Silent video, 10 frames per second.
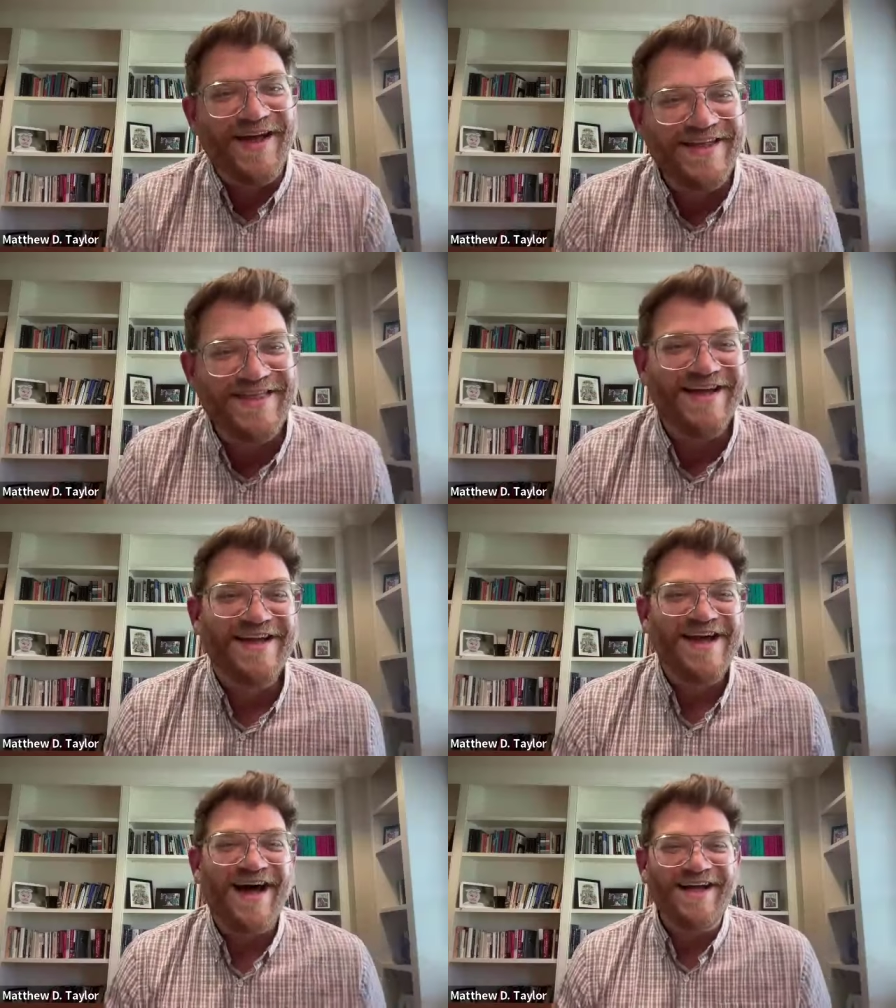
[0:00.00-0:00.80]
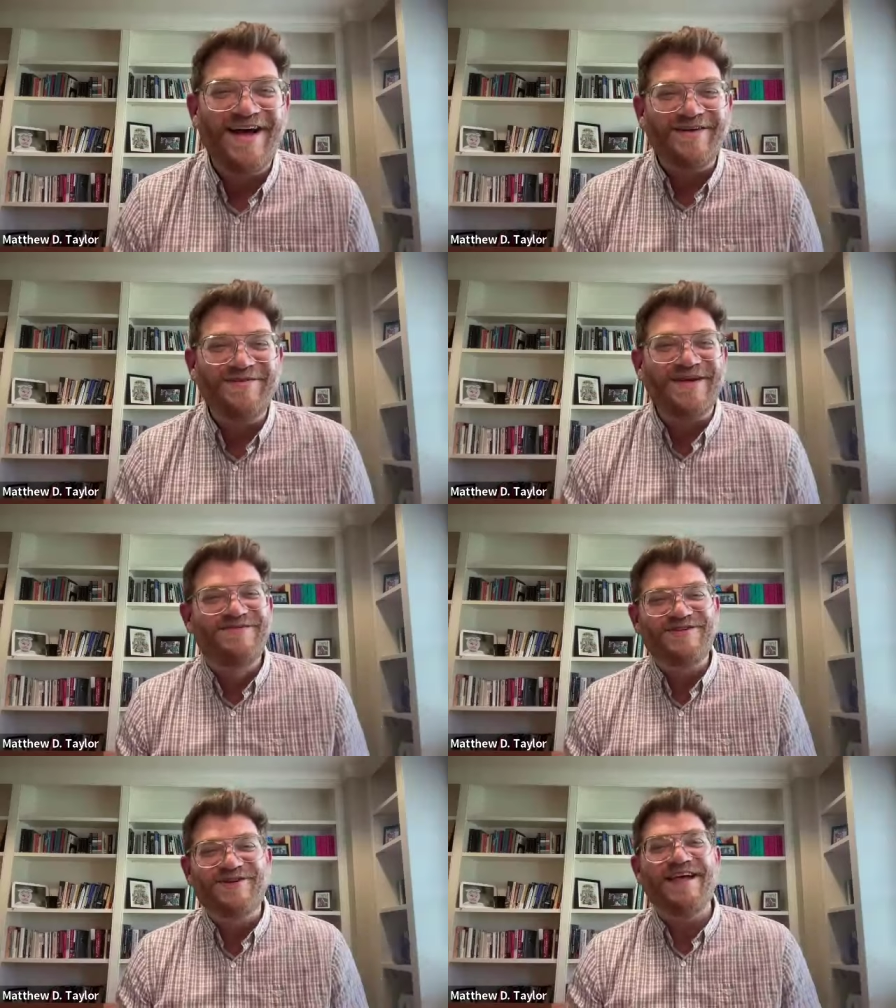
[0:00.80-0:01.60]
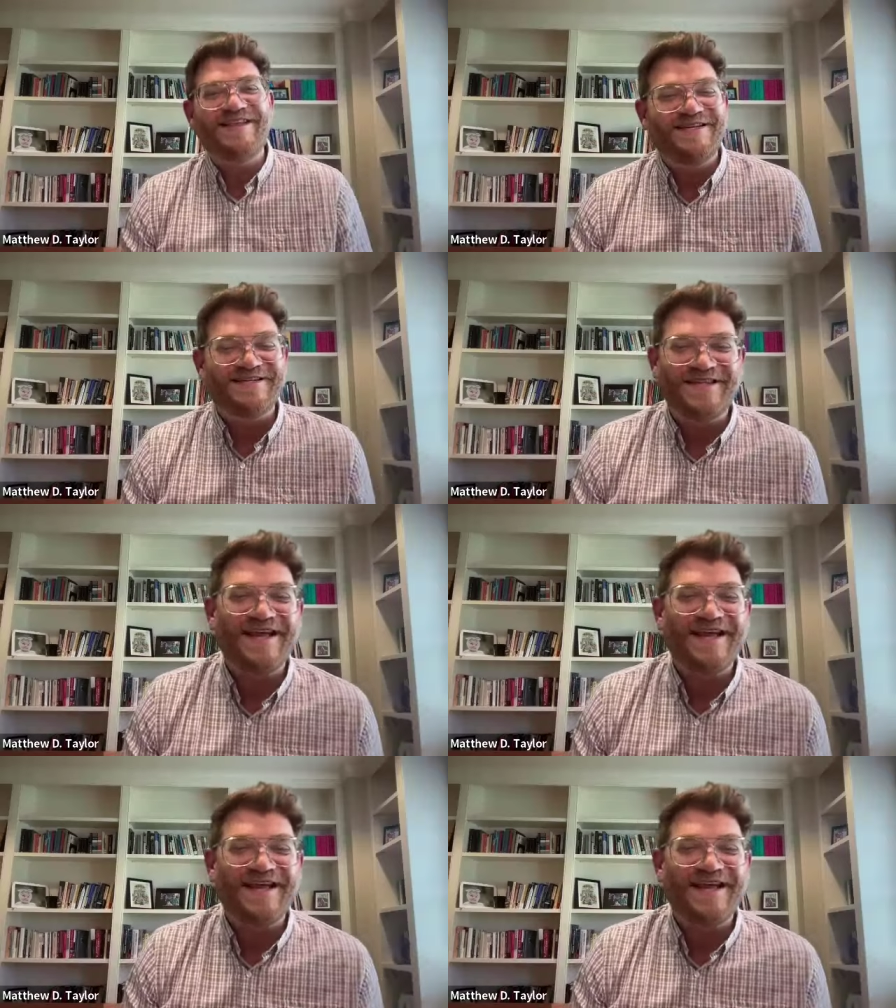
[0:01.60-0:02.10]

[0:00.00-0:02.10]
yeah. that, I, am sure that that doesn't, wow.